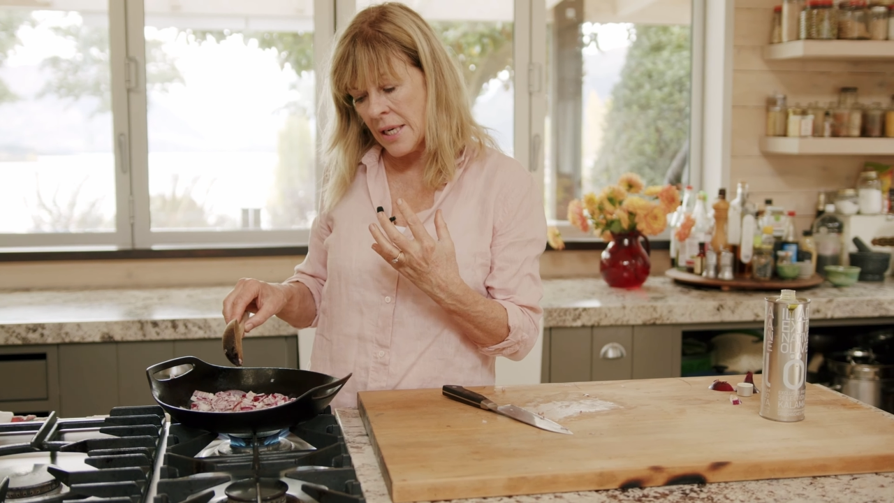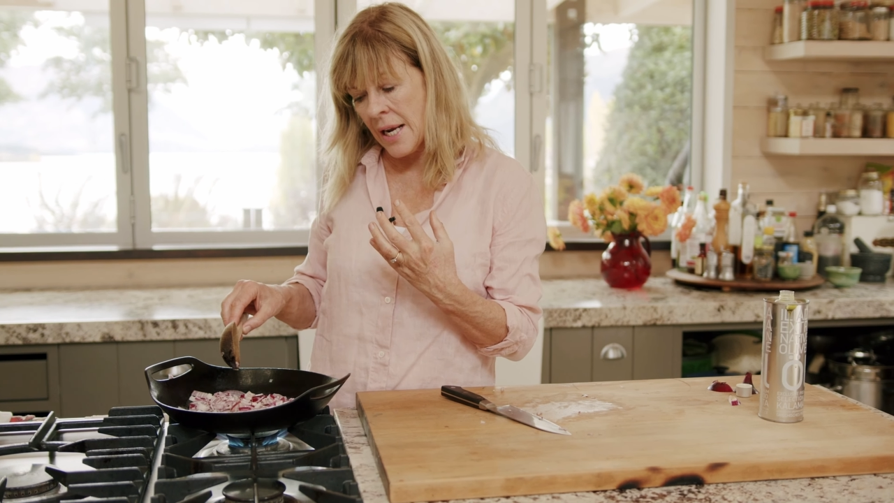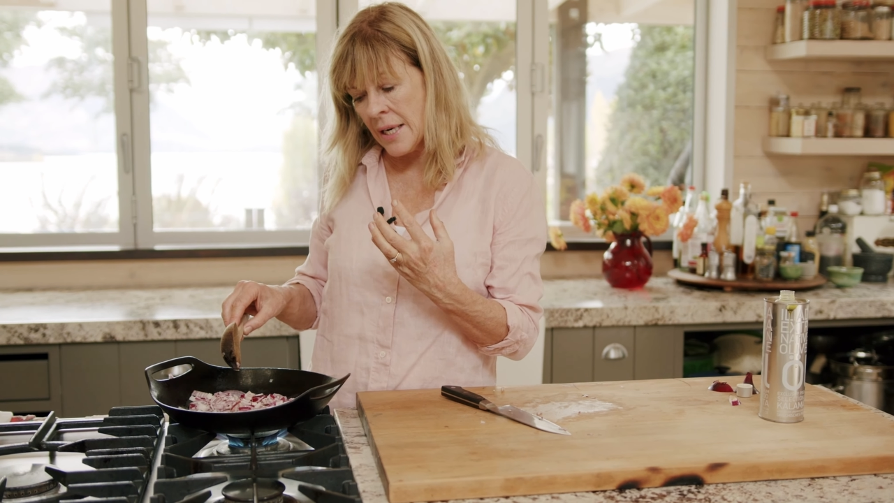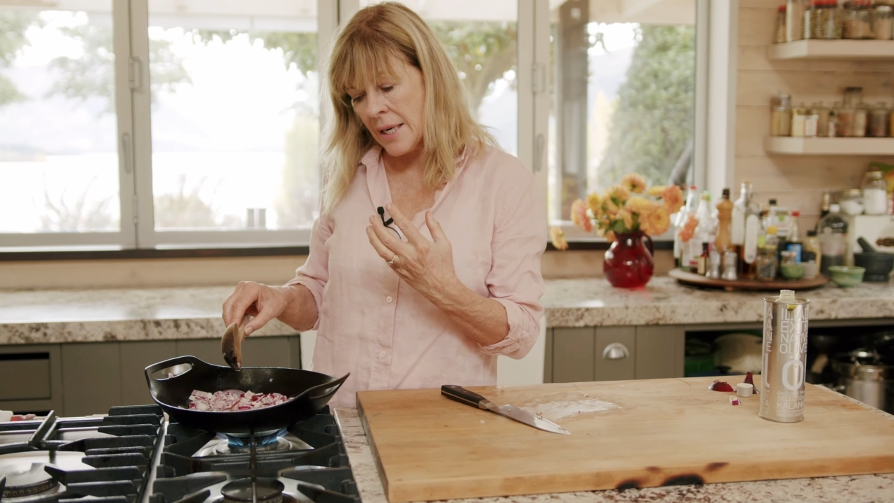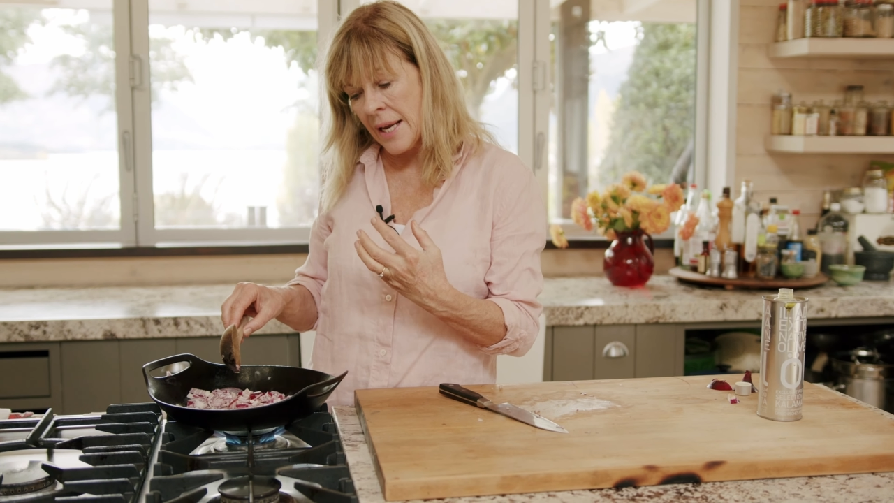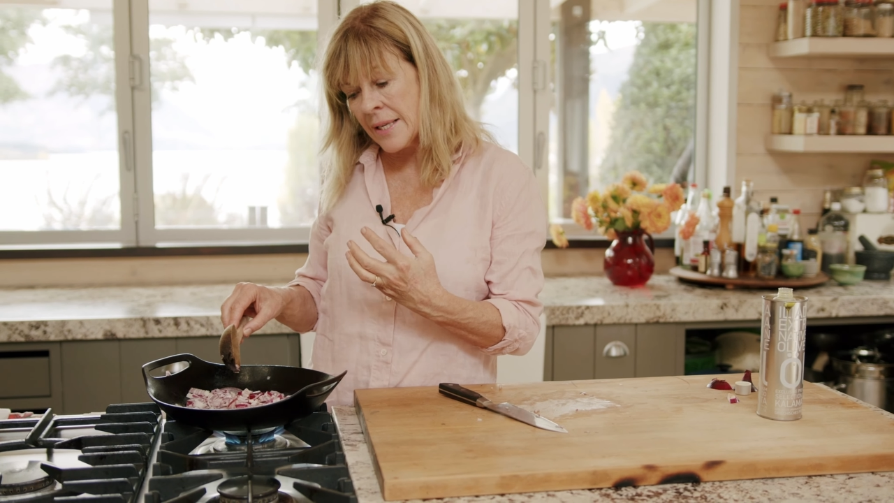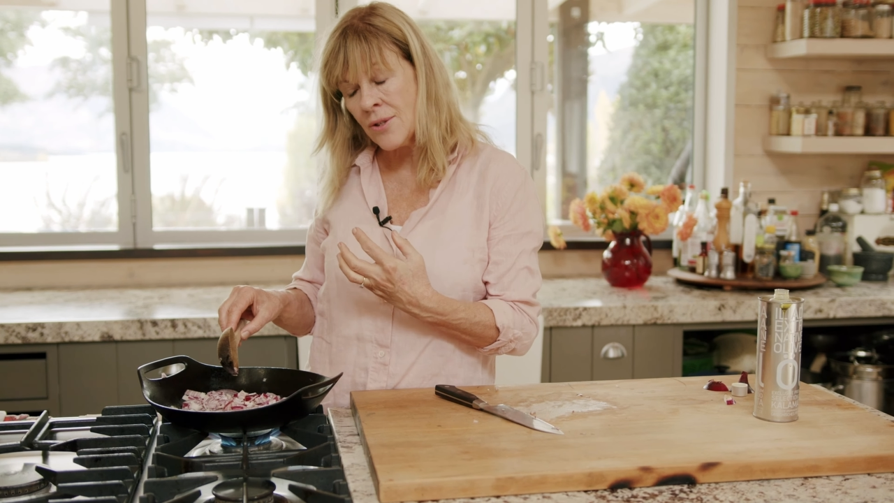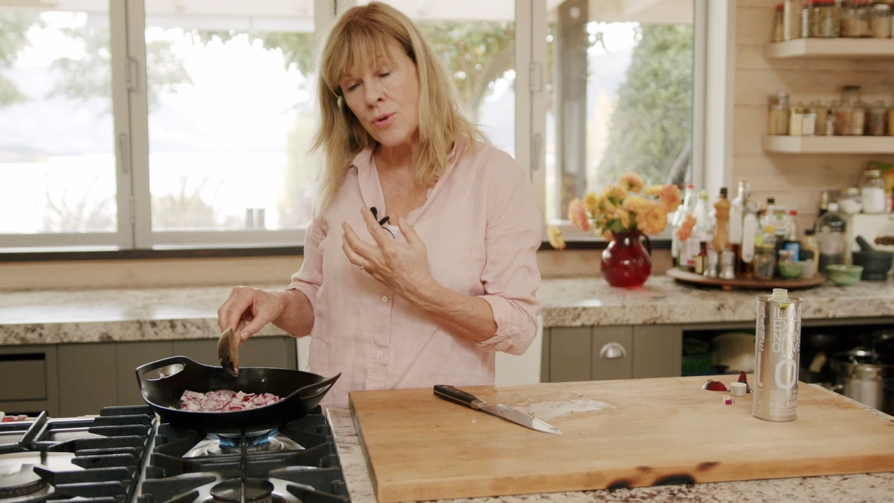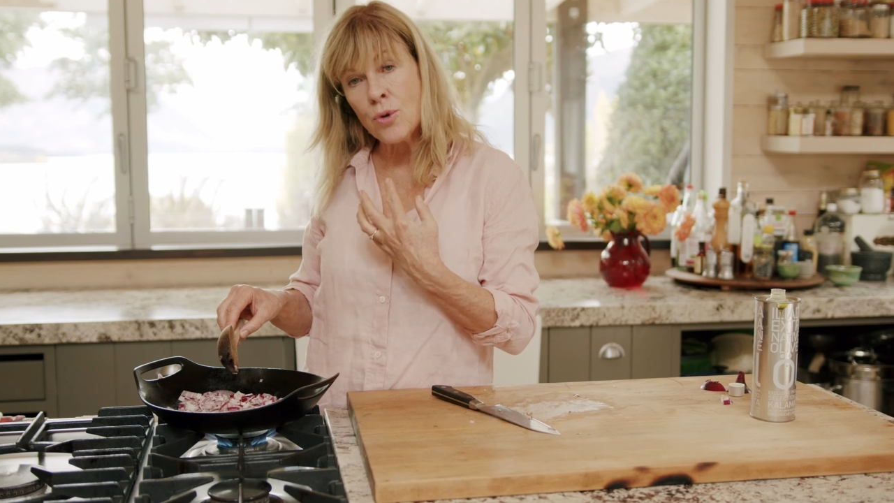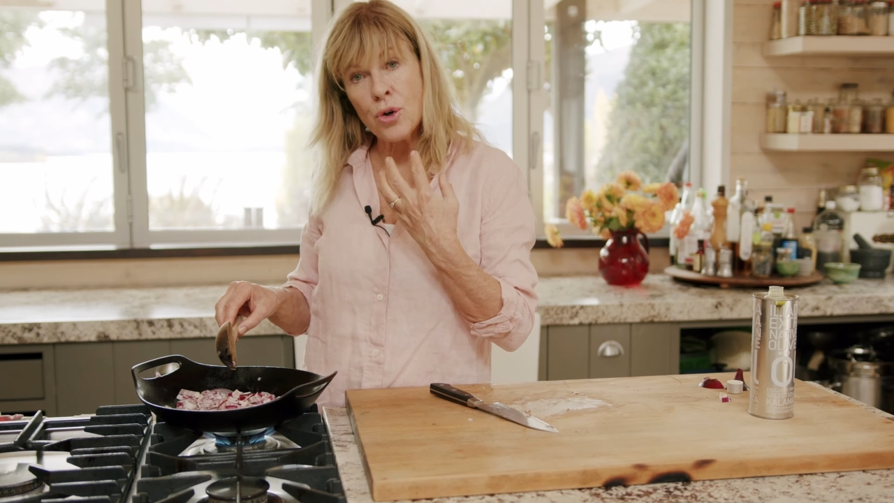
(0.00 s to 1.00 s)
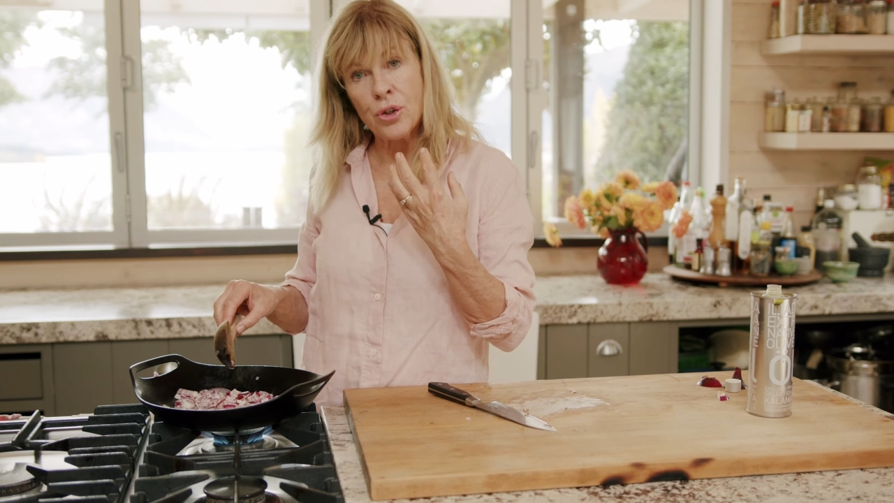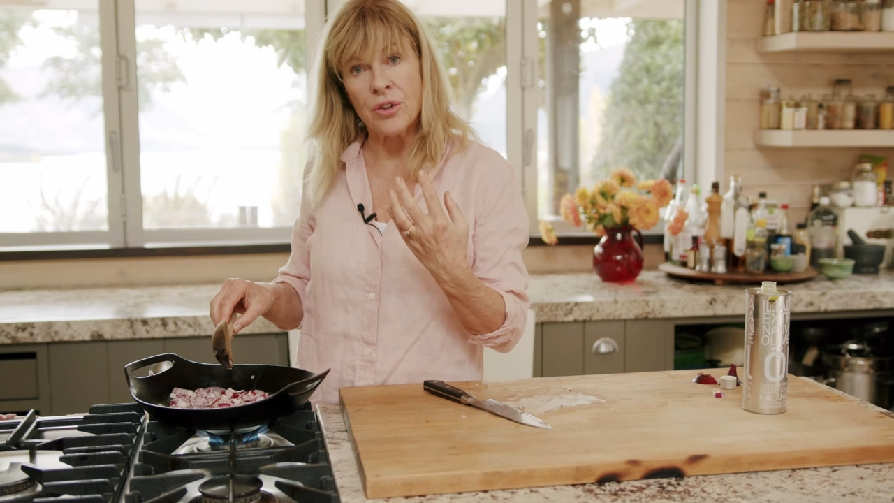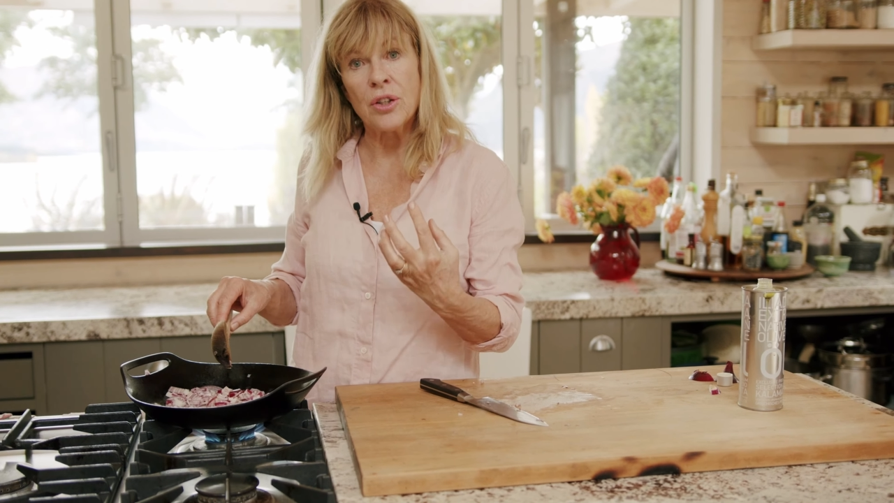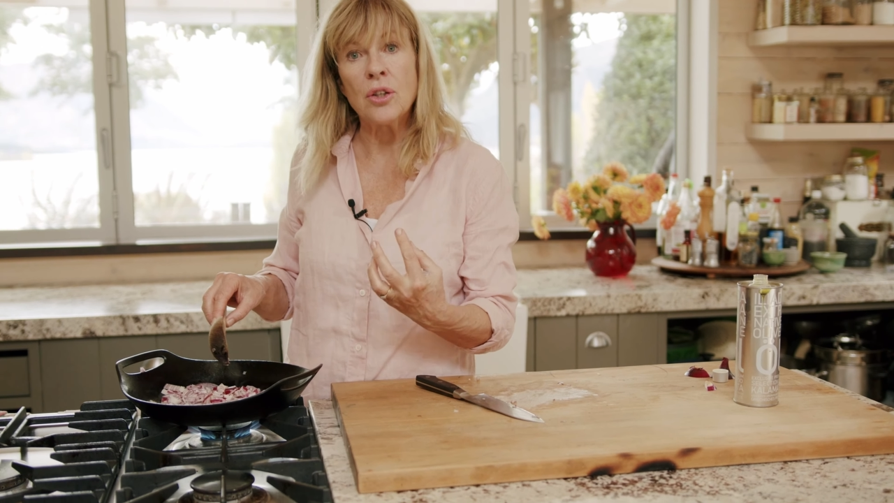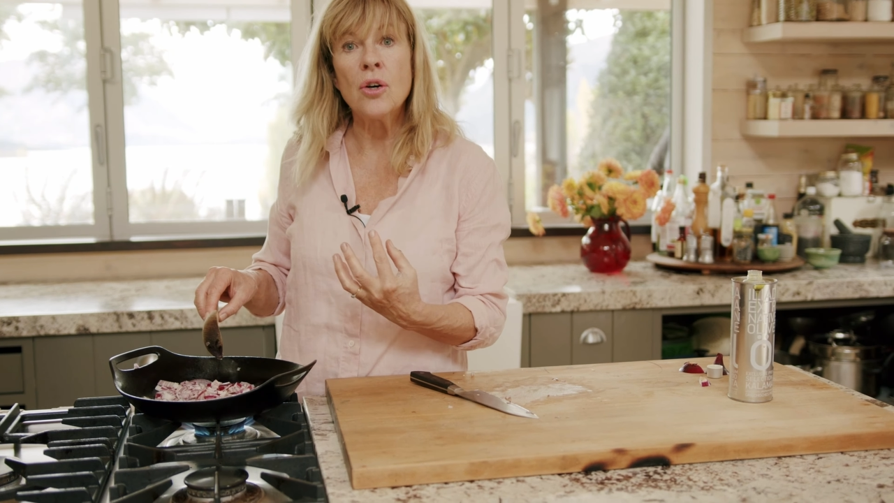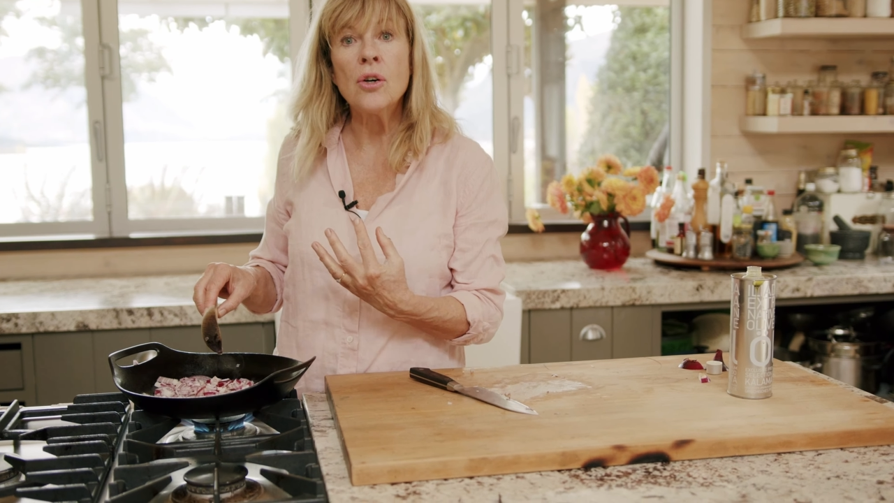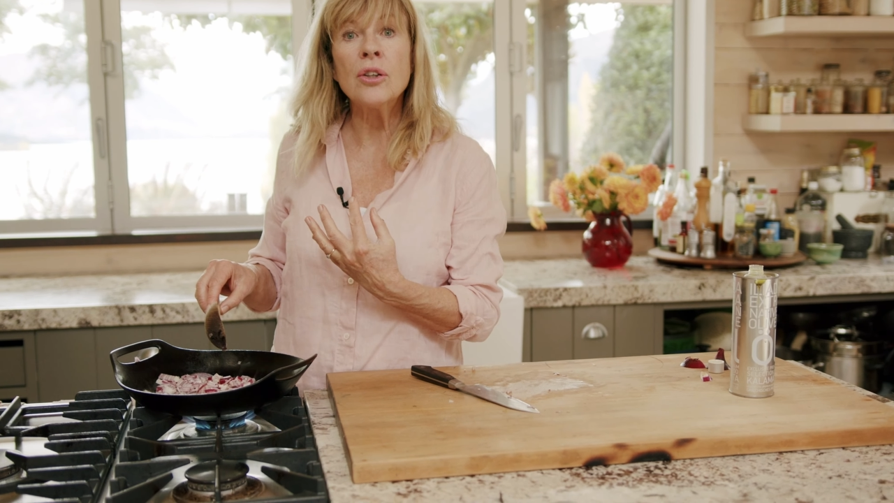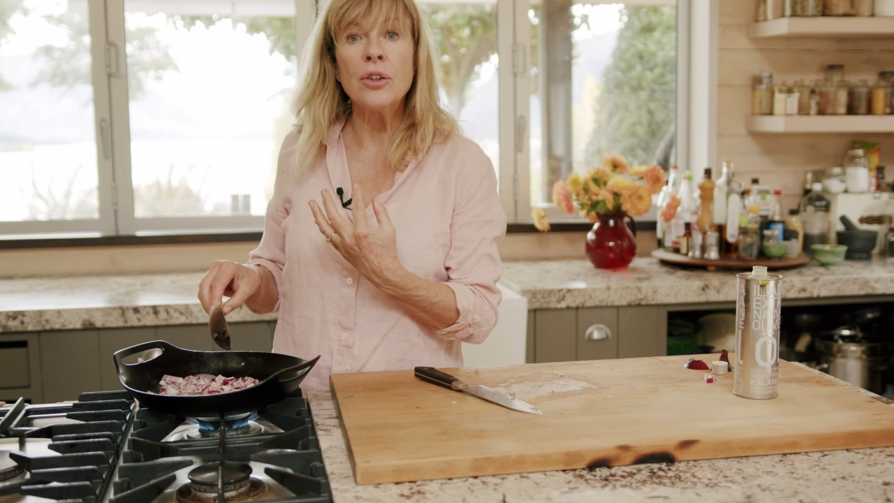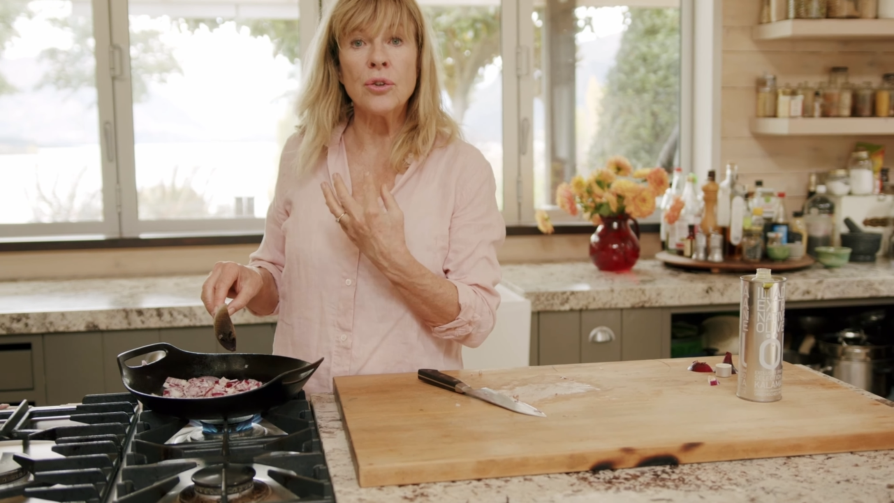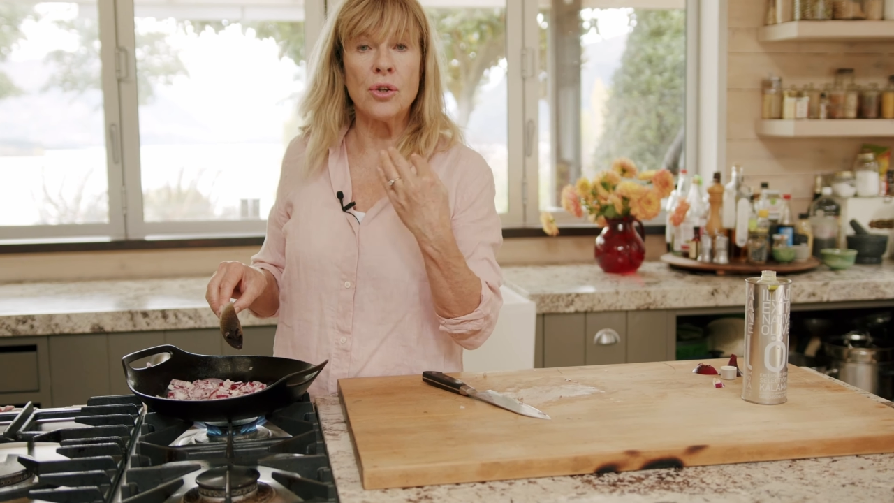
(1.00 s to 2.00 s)
and as you cook it, the
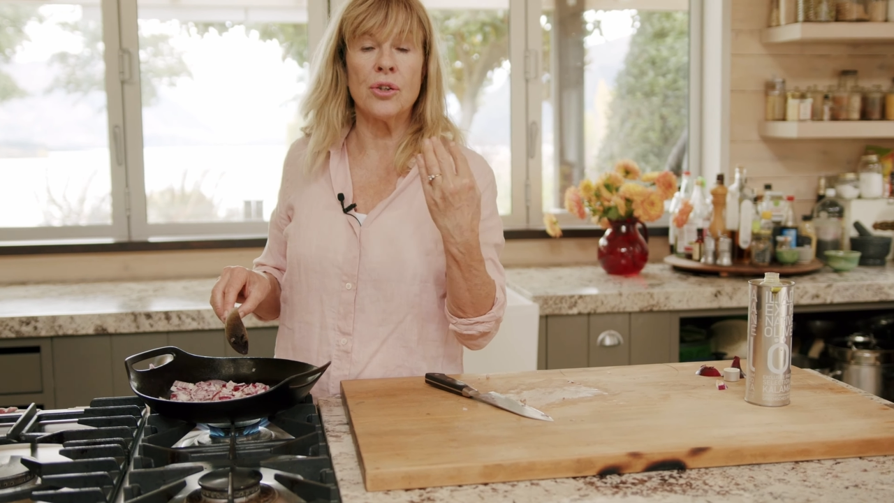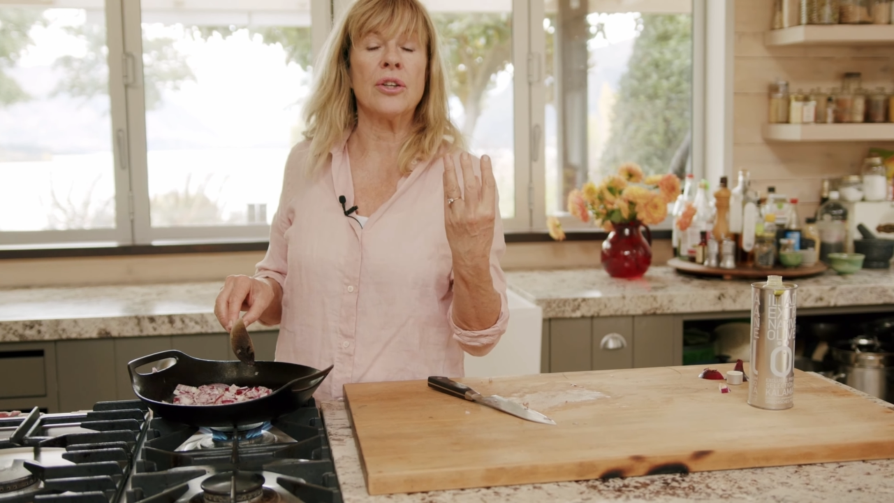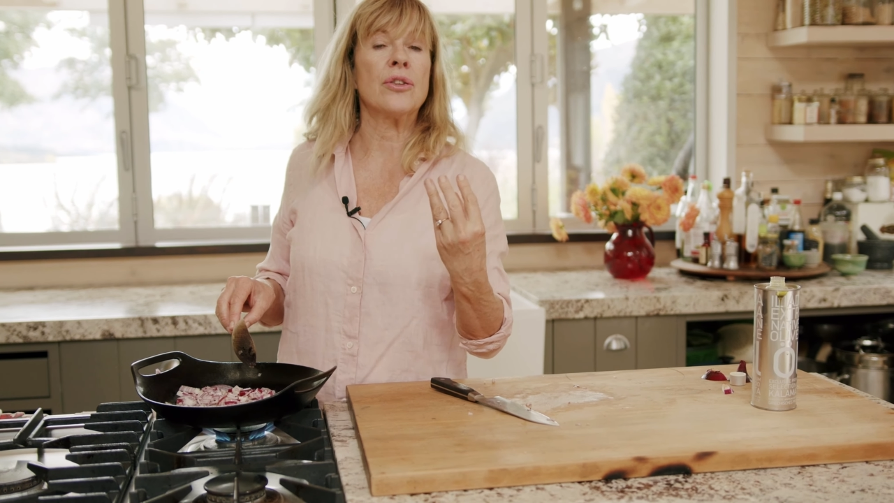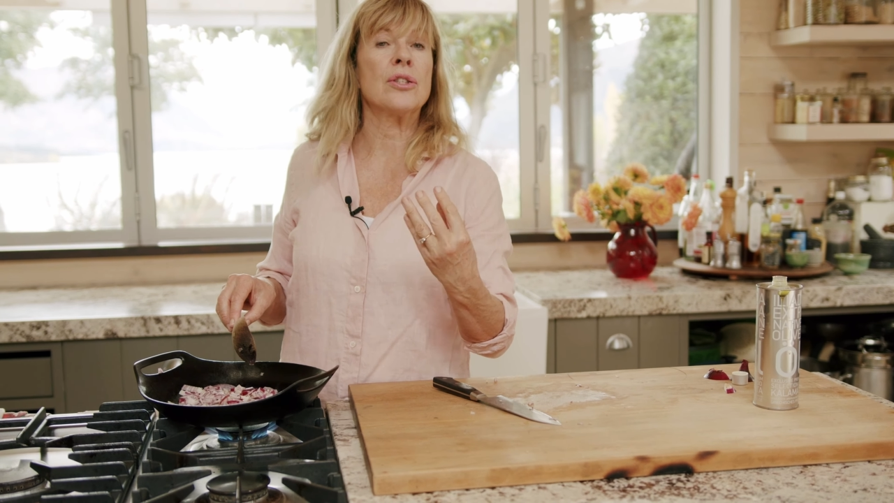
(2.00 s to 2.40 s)
longer you cook it,